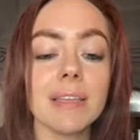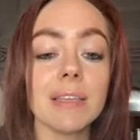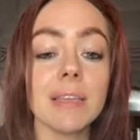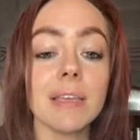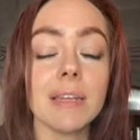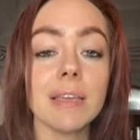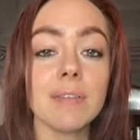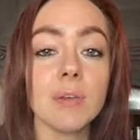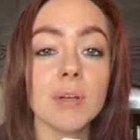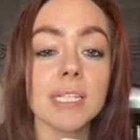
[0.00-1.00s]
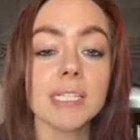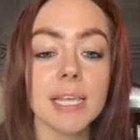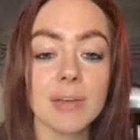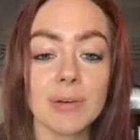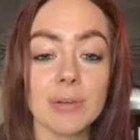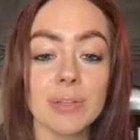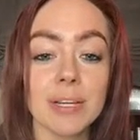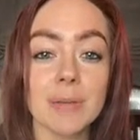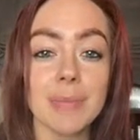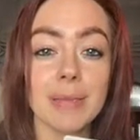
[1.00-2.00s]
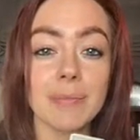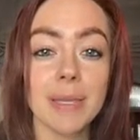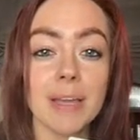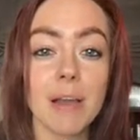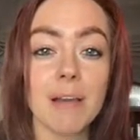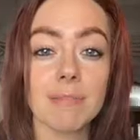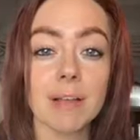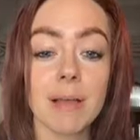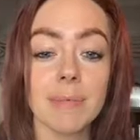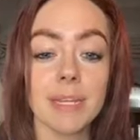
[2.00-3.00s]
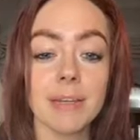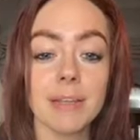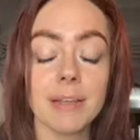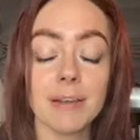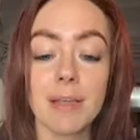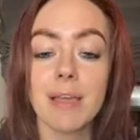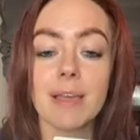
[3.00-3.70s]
if you are single, there could be a big offer coming in here.